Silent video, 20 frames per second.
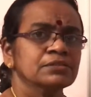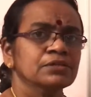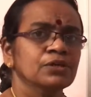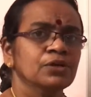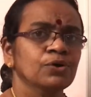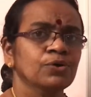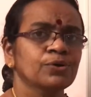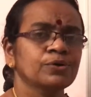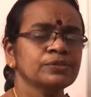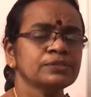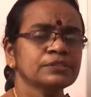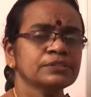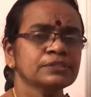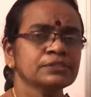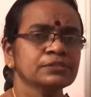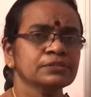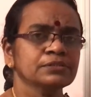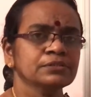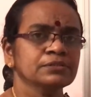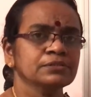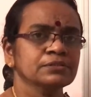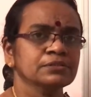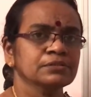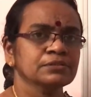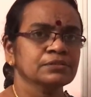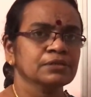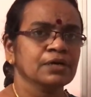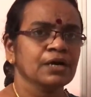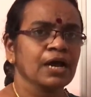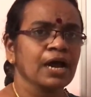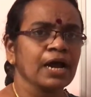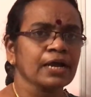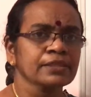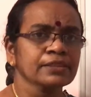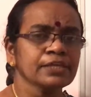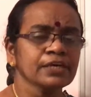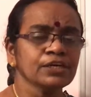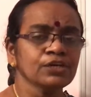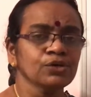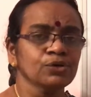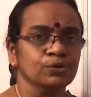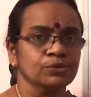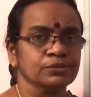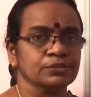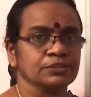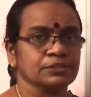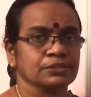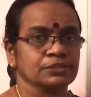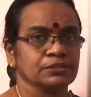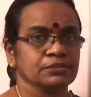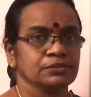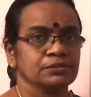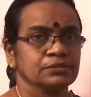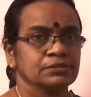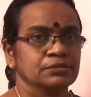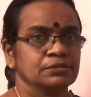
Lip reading: loads at the nodes.